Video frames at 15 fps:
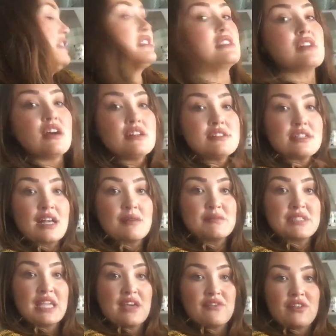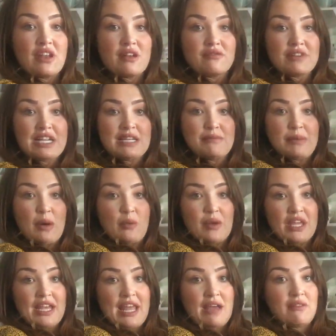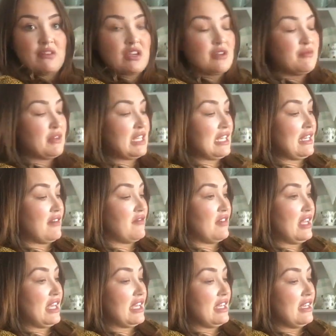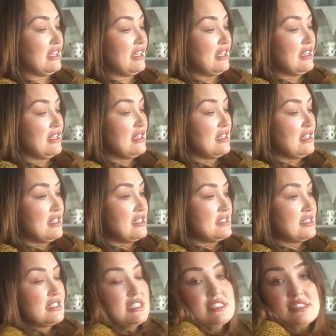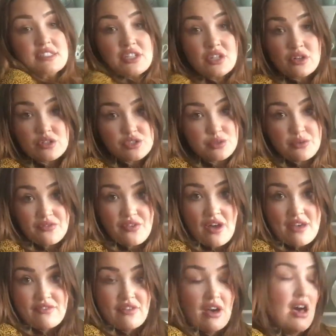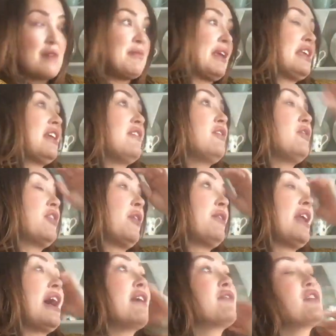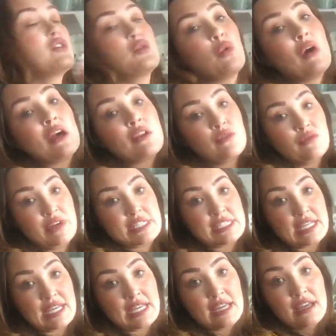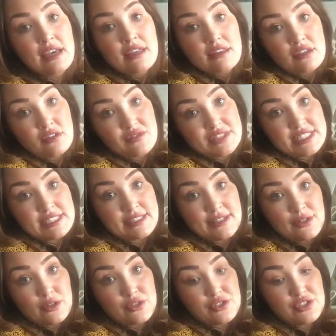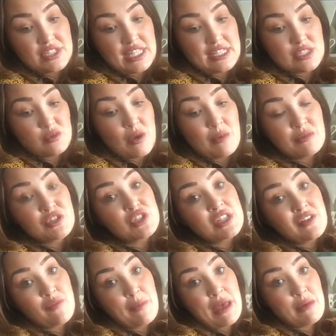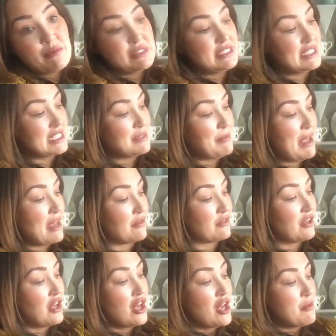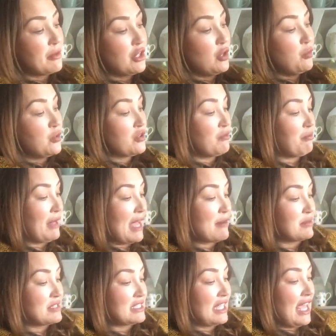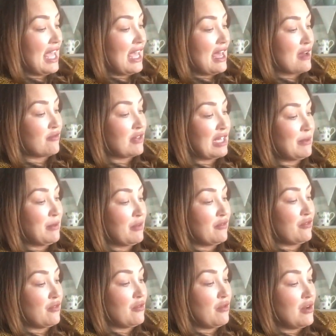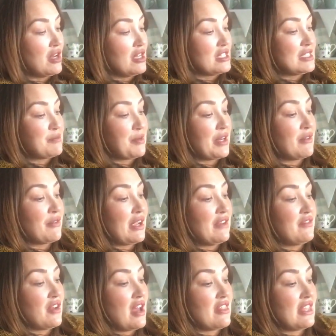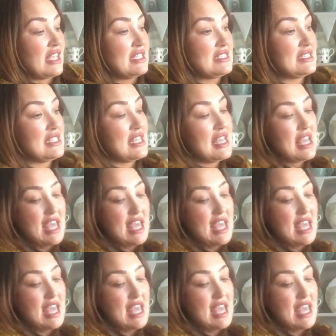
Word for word: It's starting to come together, like really bulking out, looking really lovely. So this is going to cost you a fiver. I mean, if you don't have the twine already, then obviously it's going to cost you to get the twine, which is another pound, but six pound. But you wouldn't be able to get a really beautiful spring wreath like this